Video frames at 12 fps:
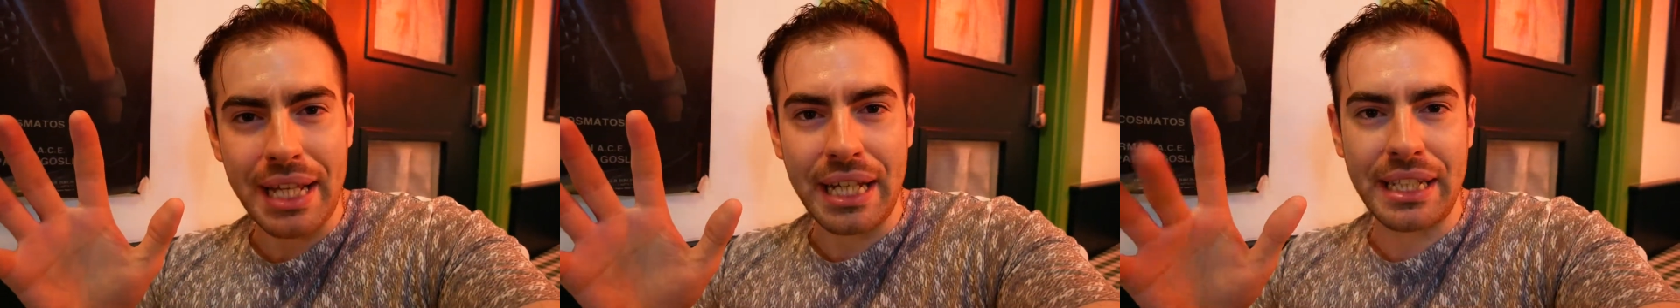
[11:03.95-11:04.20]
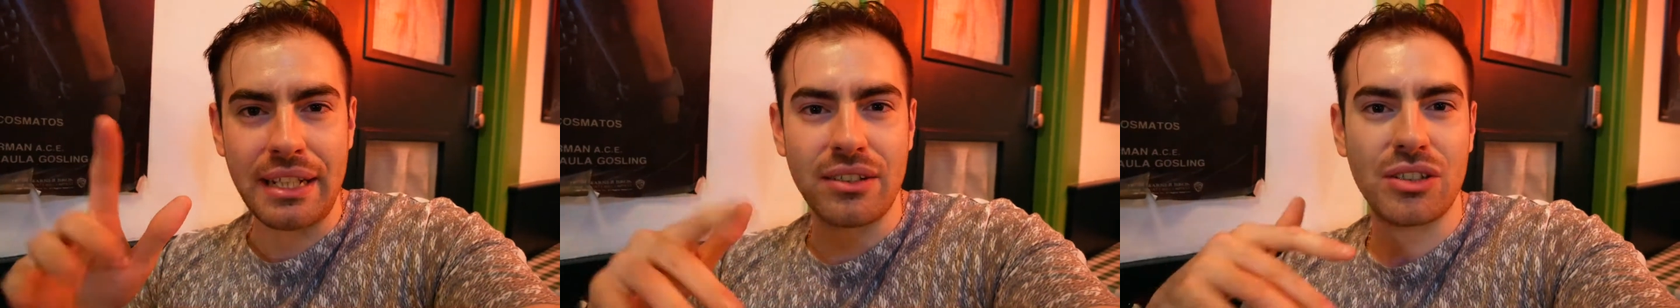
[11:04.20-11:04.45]

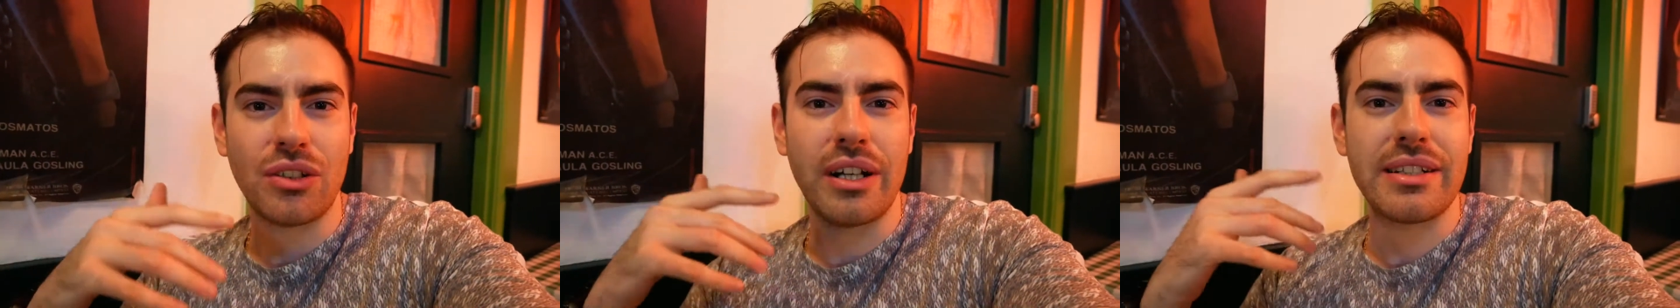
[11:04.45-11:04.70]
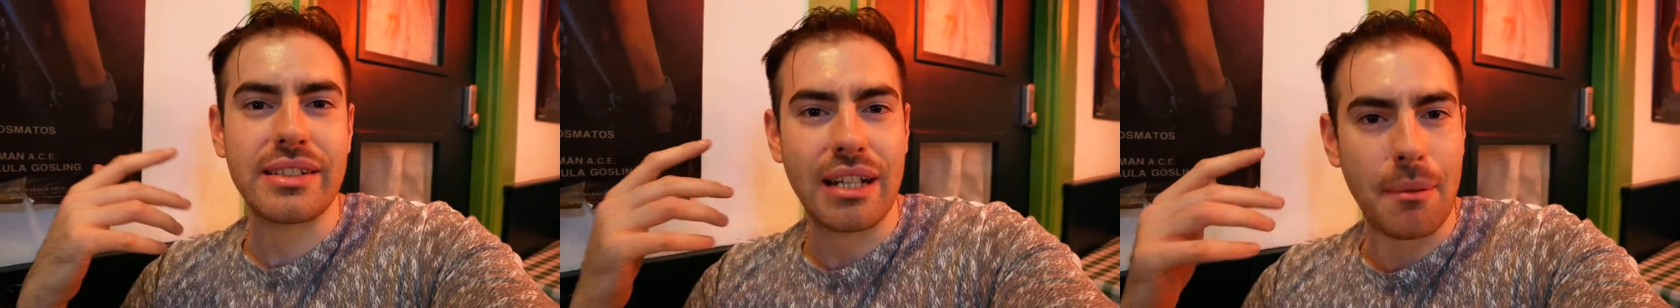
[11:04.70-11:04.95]
and they
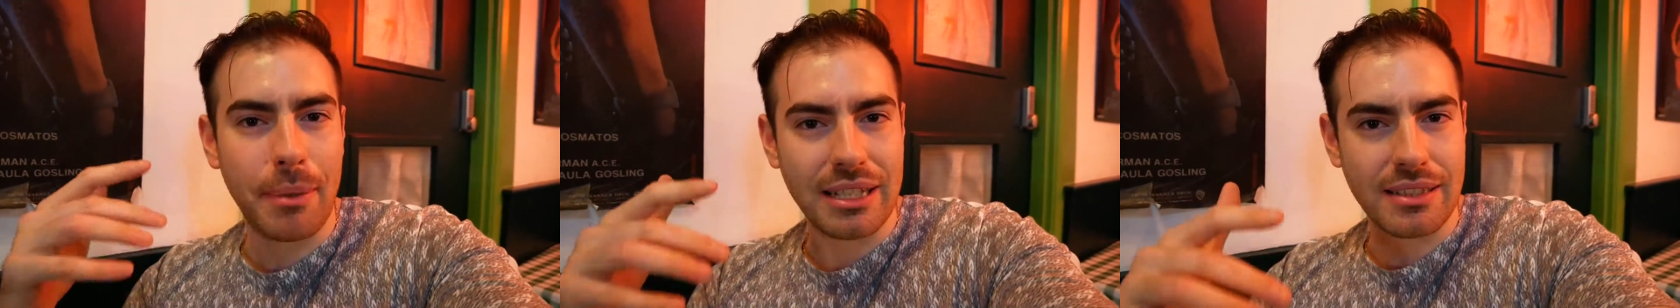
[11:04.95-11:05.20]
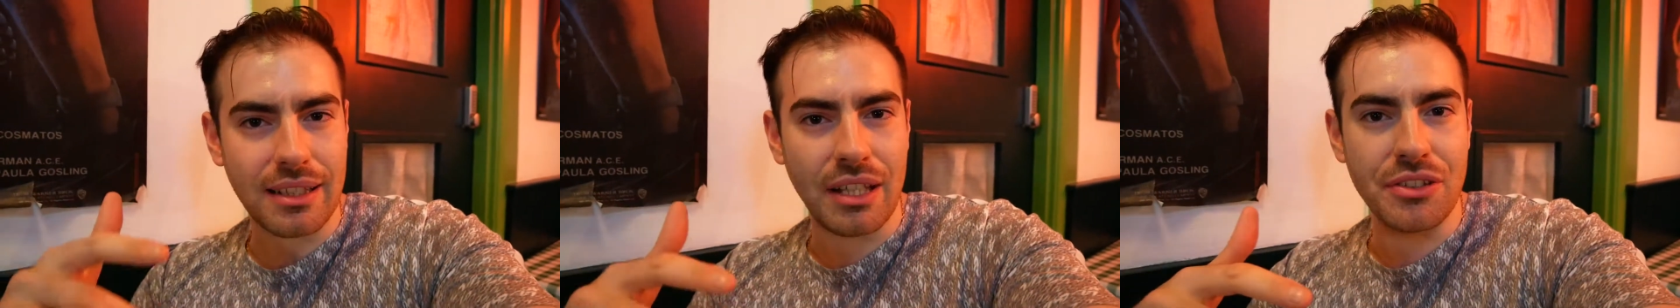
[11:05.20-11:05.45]
decided to come back
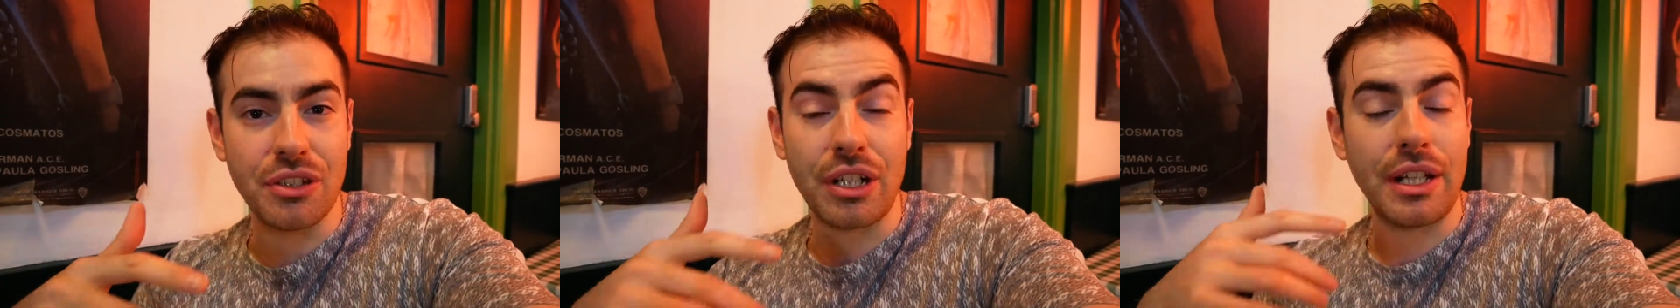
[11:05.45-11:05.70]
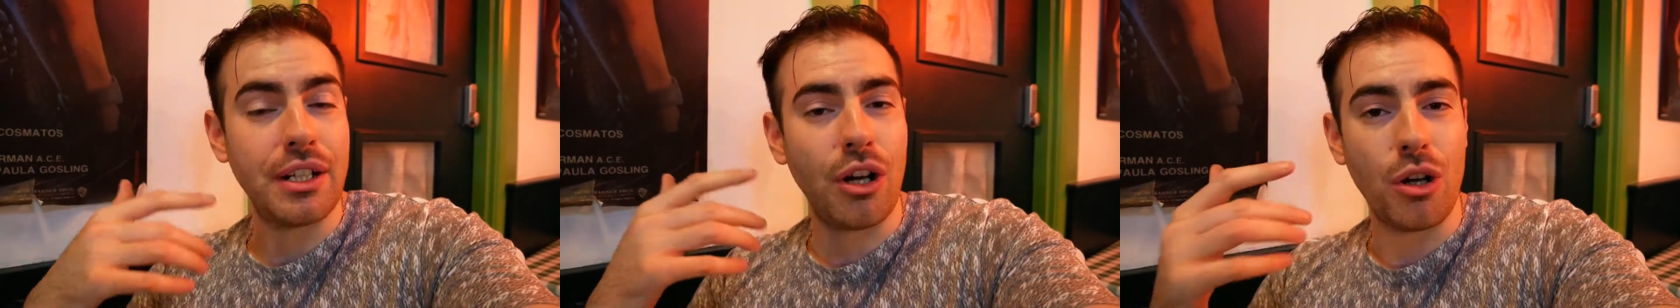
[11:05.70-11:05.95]
to London
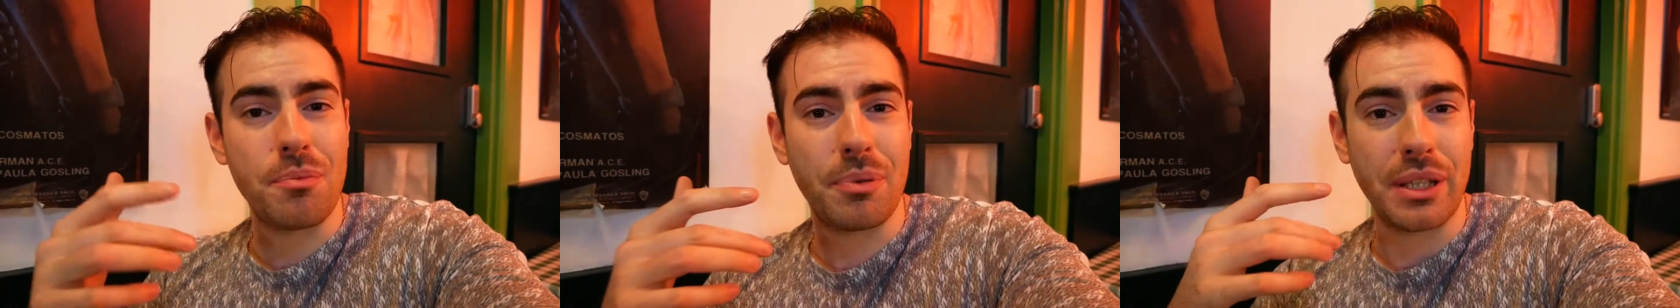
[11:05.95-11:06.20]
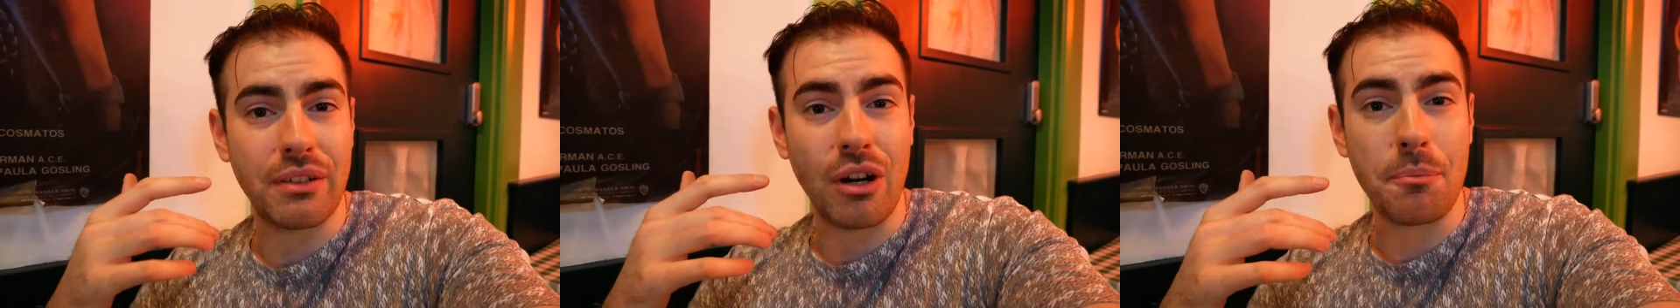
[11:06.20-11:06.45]
and open
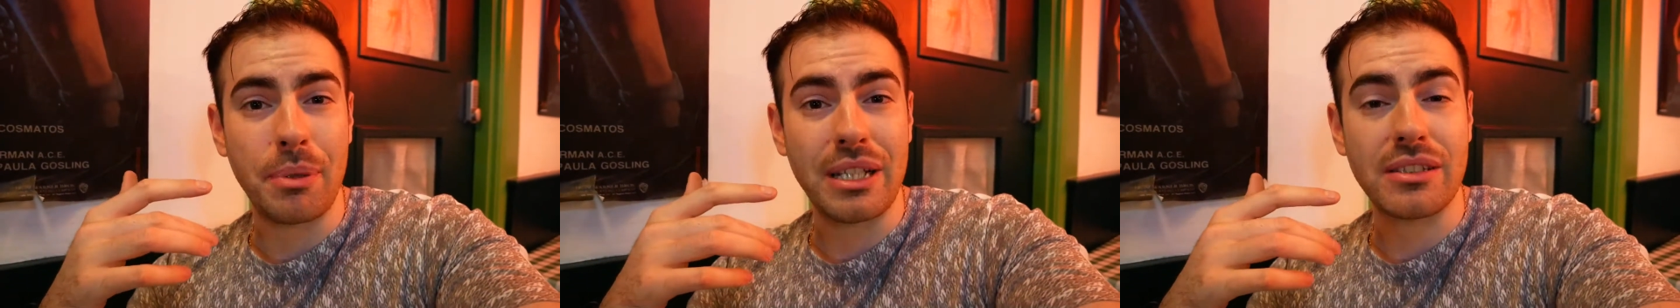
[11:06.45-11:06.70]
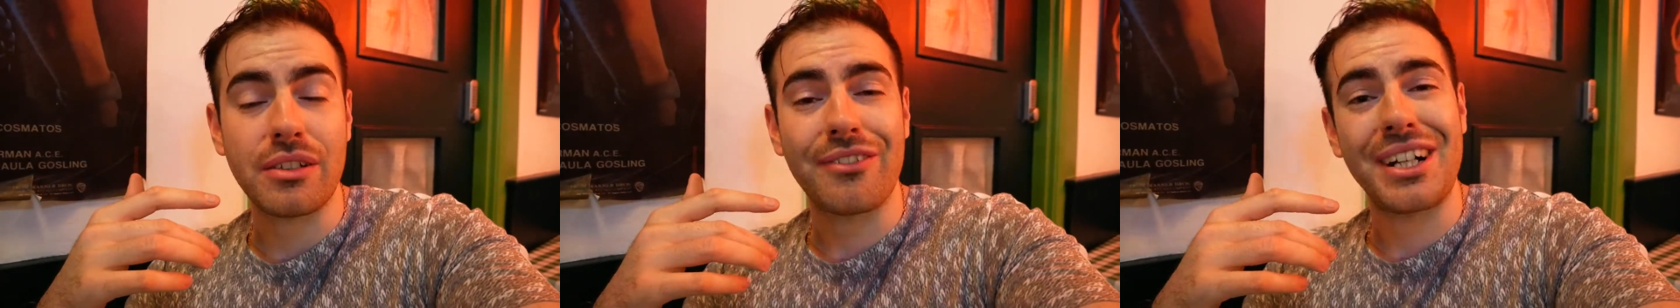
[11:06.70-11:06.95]
their own
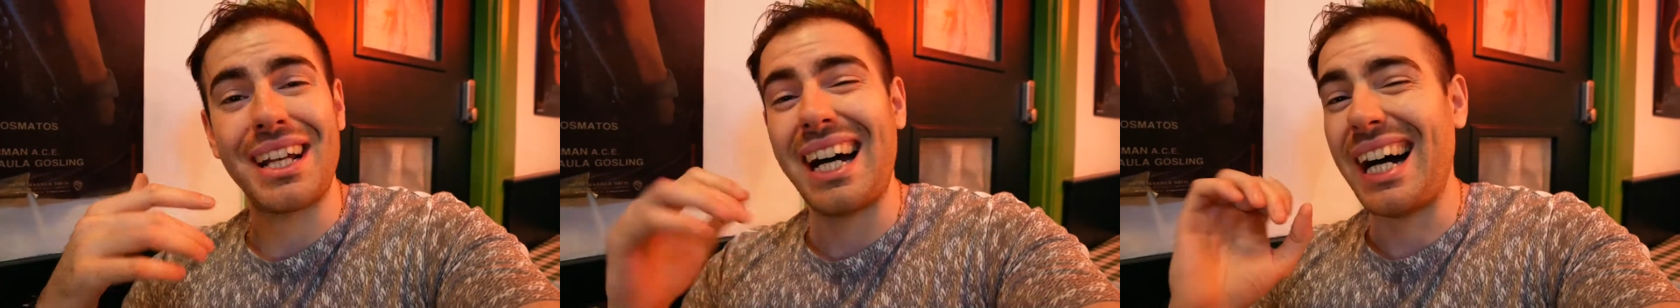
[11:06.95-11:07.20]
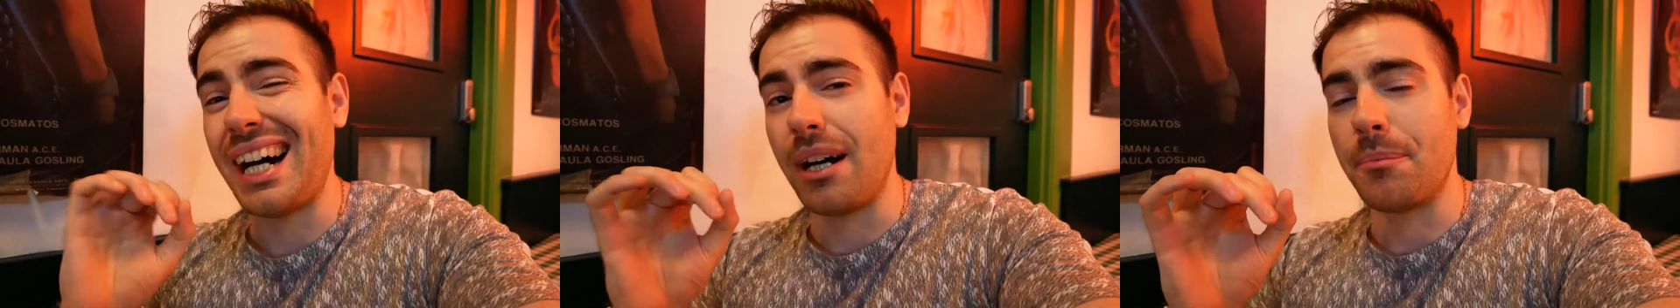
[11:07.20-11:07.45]
pizzeria up.